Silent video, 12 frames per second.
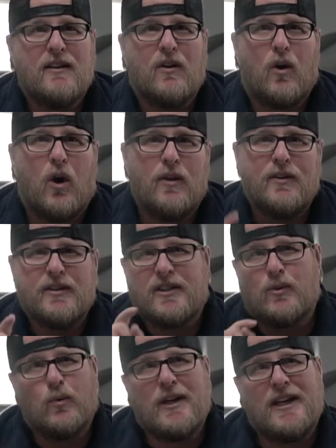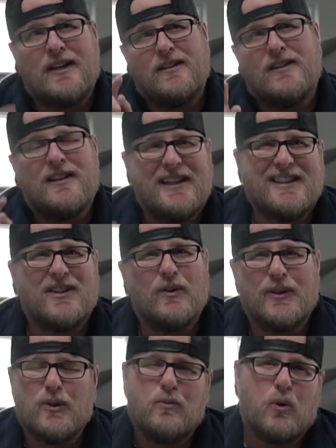on the screen, it's a
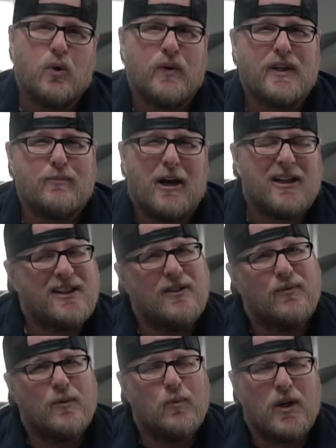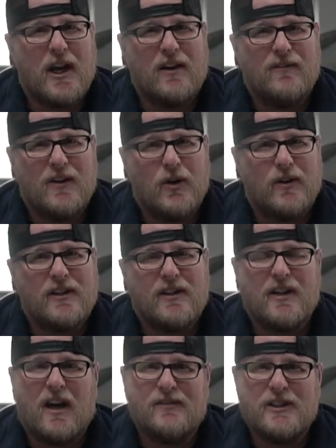little more responsive from what I have noticed,
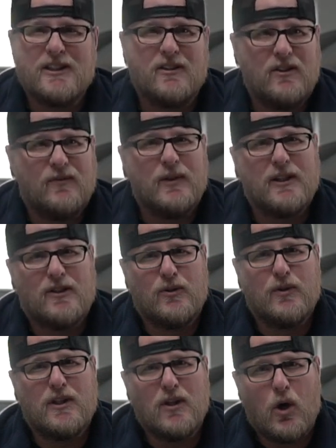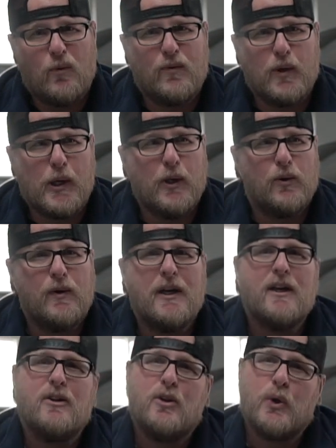and obviously if it's too slow for you,
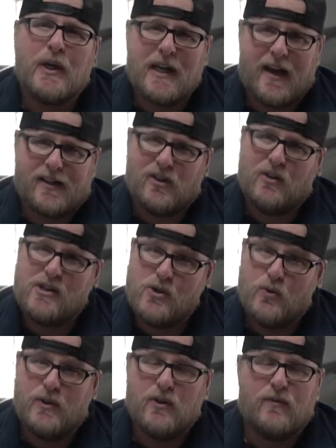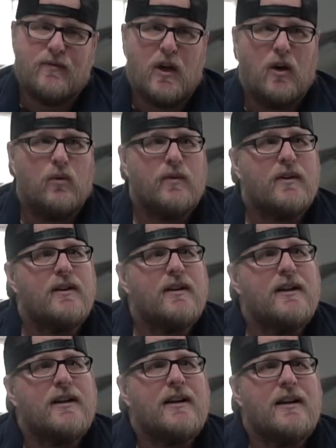you can actually use your phone.
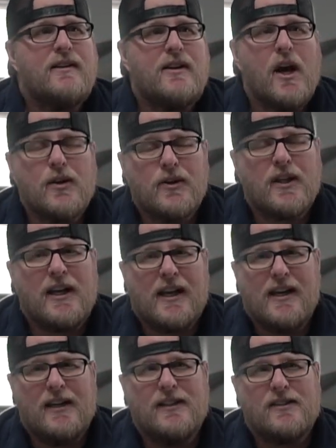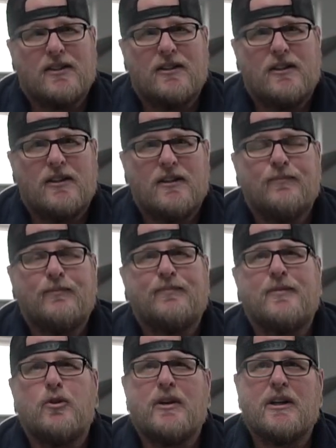The other thing is,
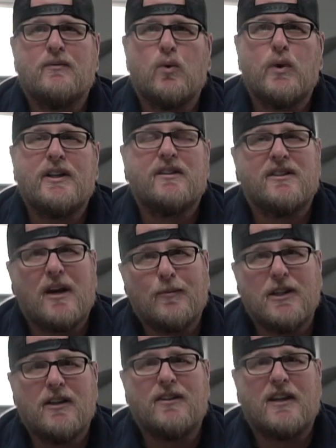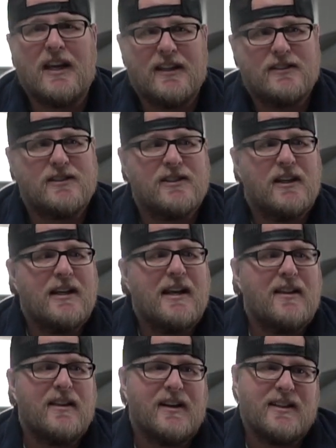you can avoid some of the things
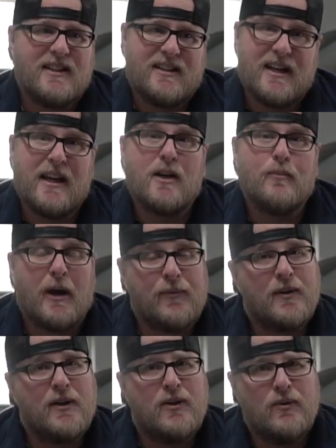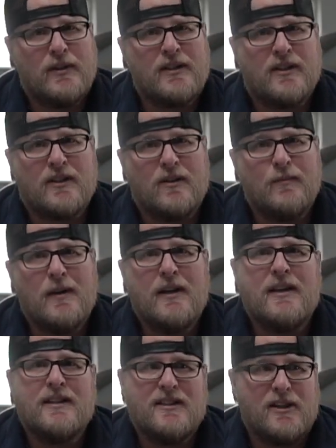that stink about the queue system
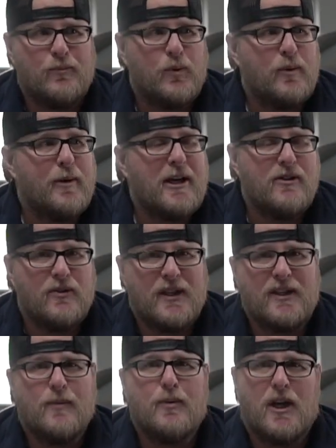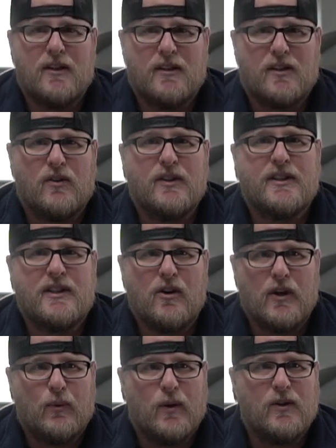simply by using the buttons on the
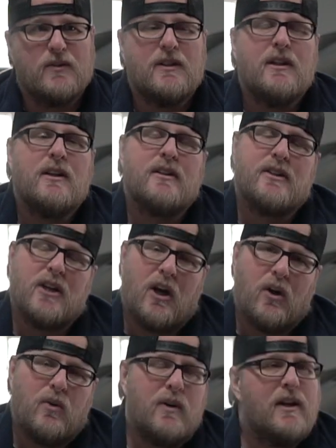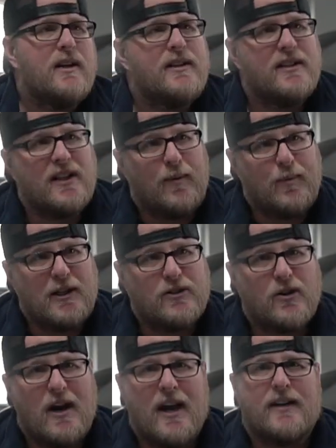steering wheel. So, skipping
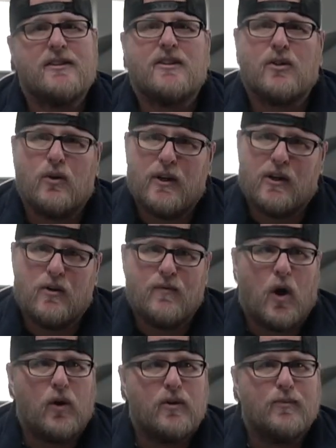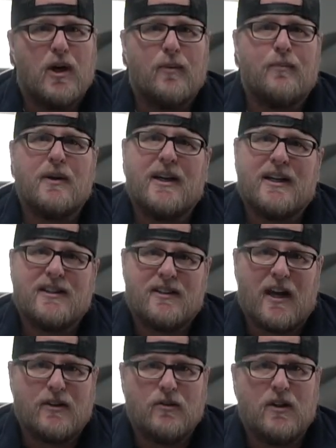tracks, turning your volume up,
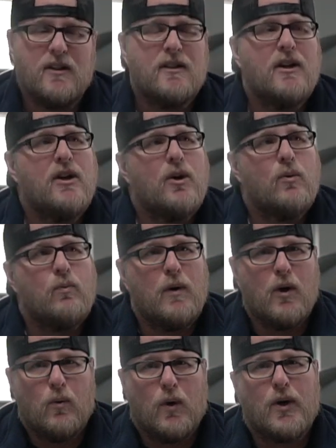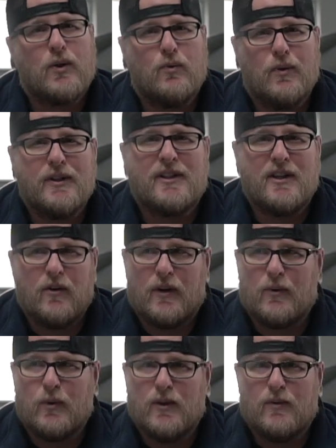etc. will work through the
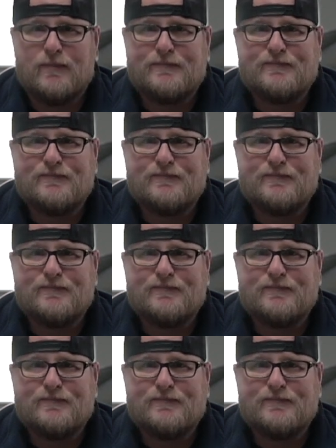steering wheel.